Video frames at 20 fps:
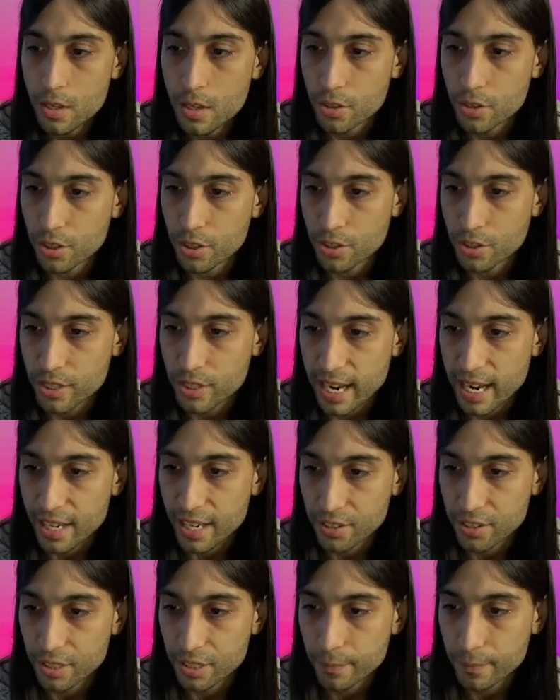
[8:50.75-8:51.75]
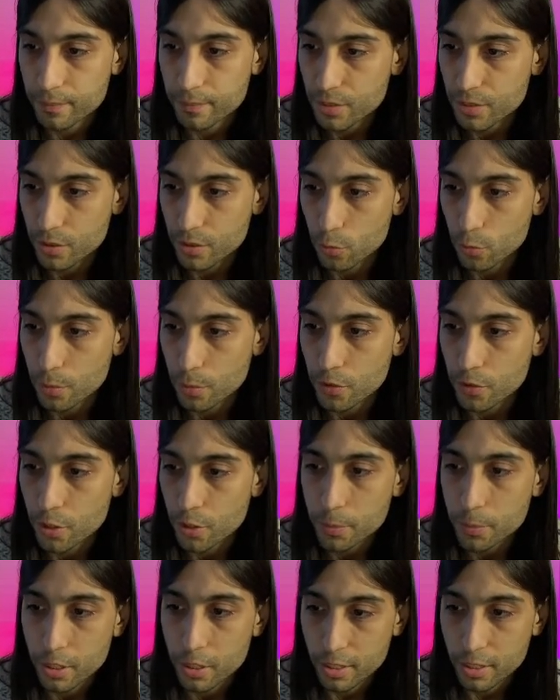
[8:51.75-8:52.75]
you can just remove
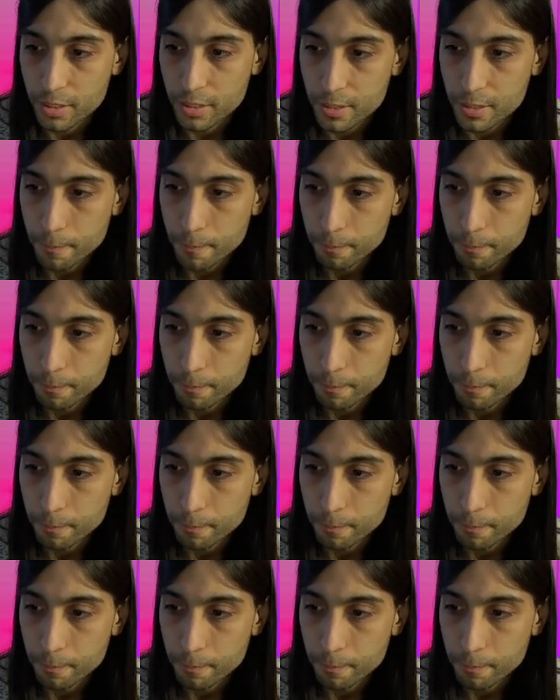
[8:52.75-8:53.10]
all plugins.